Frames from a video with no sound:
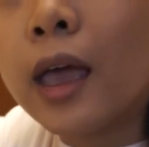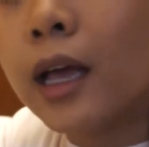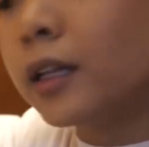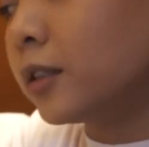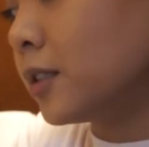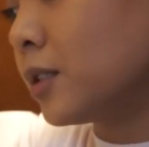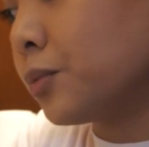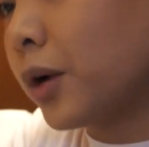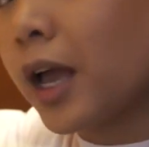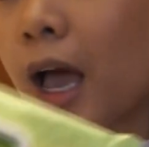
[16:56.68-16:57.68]
and the
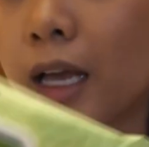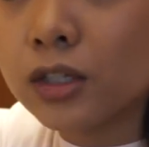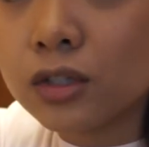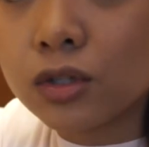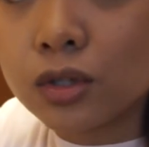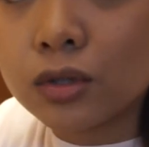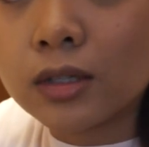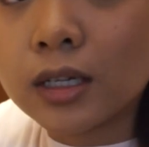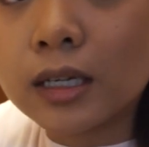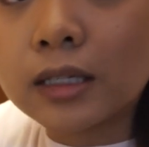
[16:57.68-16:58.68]
spray, I can just
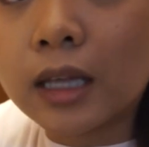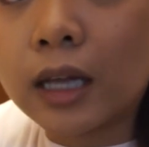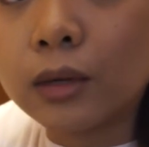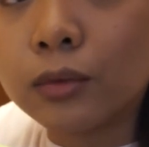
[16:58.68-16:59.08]
use this and